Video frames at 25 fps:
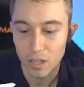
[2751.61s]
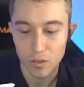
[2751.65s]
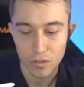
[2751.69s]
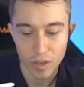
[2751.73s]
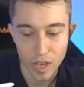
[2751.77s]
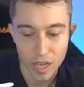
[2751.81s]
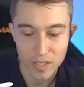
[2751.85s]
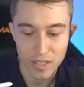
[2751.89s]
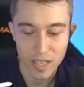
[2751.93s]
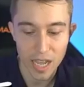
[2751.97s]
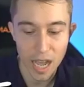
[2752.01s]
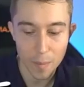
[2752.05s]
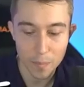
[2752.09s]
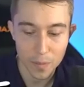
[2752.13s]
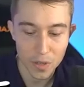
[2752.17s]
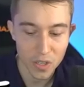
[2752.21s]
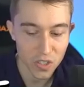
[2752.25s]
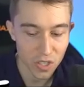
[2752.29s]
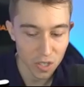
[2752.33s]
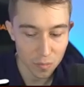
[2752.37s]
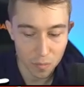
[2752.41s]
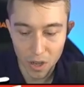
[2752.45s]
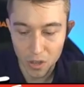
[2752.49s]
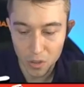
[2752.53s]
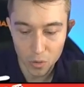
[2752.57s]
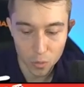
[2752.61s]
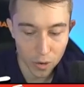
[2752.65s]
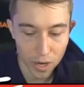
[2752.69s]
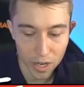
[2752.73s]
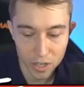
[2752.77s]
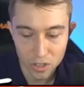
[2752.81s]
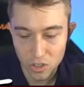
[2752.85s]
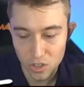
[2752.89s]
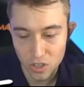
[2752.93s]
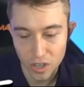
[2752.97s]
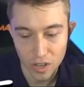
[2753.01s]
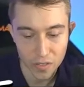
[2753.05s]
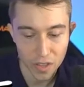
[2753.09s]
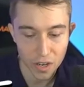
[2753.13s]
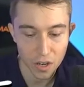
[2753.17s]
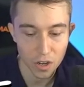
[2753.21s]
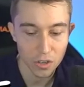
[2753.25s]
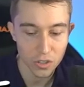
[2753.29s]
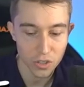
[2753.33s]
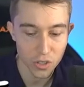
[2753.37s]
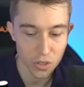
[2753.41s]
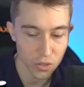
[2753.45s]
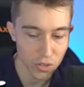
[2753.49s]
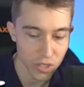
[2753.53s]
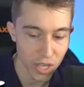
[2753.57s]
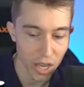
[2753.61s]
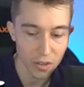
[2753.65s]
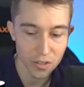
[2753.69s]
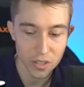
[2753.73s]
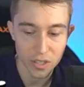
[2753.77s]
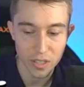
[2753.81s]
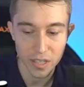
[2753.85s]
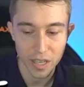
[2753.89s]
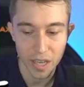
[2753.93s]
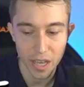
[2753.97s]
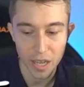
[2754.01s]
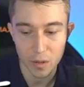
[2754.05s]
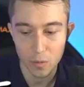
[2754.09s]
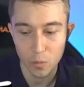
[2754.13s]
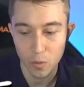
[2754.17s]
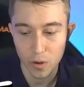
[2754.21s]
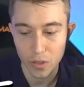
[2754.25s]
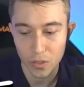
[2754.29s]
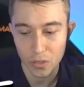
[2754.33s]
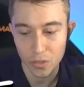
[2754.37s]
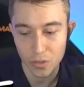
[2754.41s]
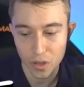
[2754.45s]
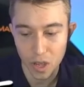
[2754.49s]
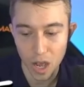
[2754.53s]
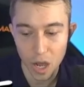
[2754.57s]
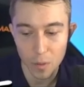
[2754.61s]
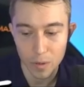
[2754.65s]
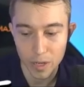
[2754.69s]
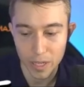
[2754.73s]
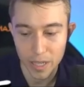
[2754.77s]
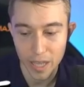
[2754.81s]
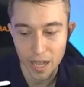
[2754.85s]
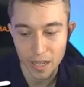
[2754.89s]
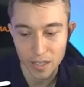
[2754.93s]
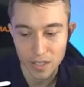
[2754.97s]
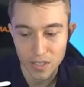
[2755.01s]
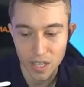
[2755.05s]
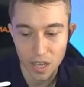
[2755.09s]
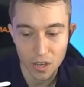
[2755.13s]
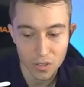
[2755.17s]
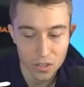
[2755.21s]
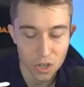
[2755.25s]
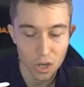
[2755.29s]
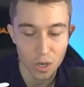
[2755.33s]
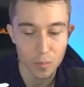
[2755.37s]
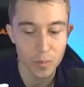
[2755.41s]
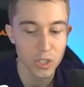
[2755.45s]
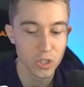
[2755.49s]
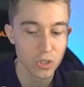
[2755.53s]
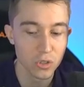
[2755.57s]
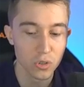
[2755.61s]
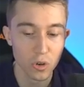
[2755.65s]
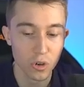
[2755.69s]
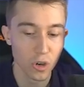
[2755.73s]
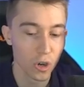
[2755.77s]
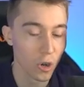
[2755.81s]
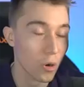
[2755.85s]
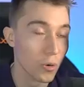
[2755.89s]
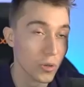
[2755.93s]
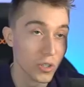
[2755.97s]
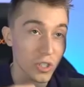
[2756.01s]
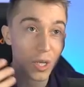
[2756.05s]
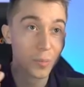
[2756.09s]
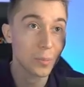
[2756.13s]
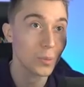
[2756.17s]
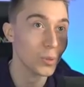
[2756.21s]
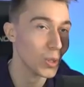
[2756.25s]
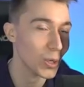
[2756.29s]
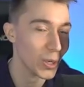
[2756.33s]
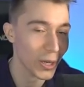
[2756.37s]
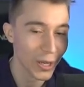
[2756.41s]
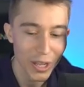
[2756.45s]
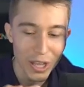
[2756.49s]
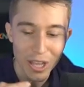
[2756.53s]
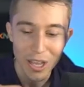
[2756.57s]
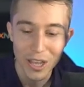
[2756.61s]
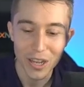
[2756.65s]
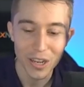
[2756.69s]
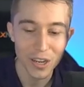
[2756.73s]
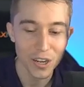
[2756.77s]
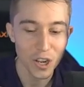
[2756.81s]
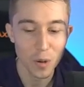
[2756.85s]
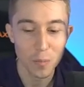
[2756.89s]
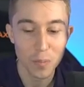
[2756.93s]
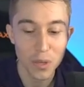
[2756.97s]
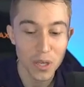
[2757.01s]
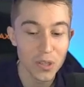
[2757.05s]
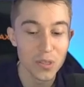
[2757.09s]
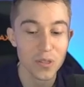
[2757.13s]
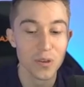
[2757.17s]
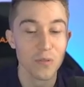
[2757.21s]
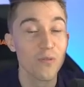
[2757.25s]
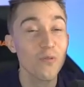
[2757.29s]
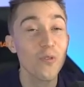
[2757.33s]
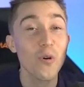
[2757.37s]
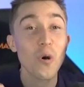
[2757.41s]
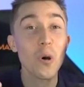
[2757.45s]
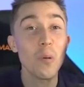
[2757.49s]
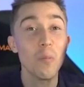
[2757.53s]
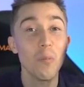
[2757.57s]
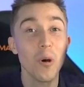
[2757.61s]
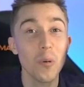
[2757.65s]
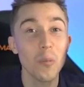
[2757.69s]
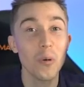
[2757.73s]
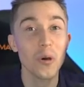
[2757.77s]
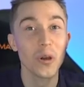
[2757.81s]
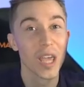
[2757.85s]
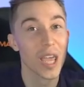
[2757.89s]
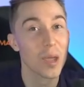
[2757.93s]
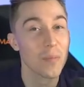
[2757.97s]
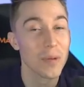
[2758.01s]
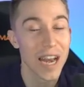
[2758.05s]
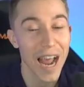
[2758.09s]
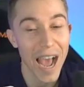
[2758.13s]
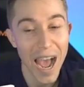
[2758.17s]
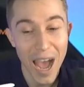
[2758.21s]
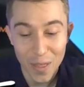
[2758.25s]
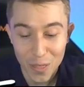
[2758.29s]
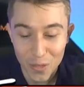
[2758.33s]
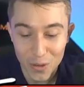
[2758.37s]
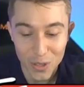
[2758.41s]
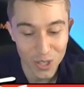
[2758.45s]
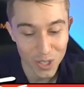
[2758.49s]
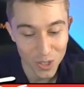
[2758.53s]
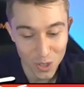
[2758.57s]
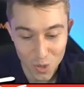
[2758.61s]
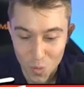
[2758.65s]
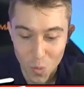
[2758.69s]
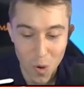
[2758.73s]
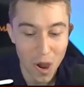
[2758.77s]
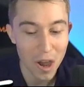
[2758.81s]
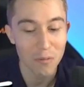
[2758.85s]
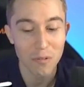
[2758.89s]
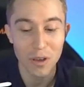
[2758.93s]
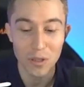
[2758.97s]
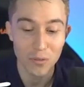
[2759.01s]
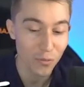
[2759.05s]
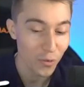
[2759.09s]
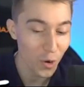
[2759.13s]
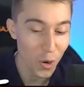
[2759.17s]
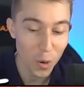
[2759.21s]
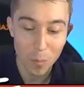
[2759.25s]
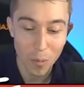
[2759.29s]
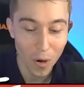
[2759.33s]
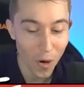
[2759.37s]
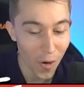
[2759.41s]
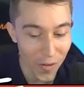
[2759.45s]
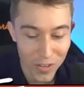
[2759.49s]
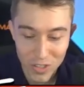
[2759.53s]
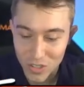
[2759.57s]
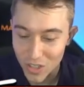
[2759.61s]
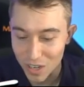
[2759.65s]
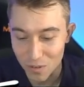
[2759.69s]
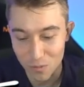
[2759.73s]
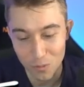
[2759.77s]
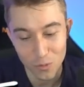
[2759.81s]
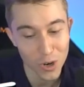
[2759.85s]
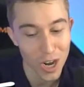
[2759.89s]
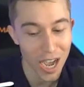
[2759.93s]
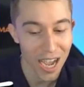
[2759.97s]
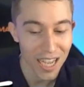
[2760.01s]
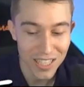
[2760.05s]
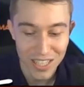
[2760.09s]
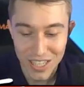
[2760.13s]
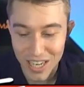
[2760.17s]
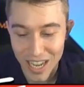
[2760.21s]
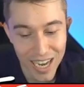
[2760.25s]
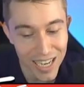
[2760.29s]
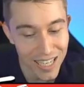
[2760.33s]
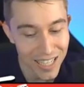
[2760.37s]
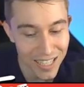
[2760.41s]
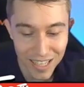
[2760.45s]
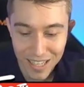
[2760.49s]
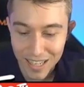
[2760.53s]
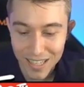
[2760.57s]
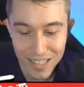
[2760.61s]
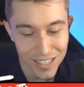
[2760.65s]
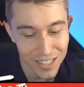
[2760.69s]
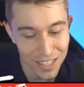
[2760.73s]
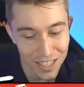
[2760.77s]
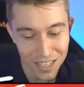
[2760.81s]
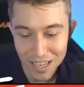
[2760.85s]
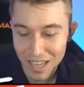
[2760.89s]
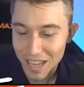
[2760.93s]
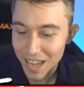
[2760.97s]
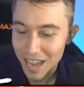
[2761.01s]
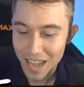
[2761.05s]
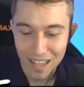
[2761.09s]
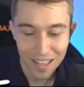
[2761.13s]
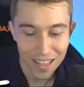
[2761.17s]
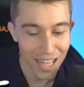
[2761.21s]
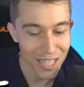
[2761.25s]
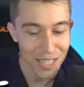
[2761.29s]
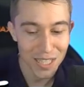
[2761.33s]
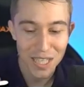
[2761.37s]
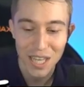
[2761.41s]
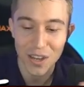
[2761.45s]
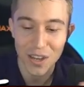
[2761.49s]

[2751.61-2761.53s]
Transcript: You've got Zappies and Mother Witch, and then also Skeleton King with Goblin Gang Skeleton Army. So you're always able to, you know, be the full mobile gaming athlete that you want with full bars like Verizon, AT&T. That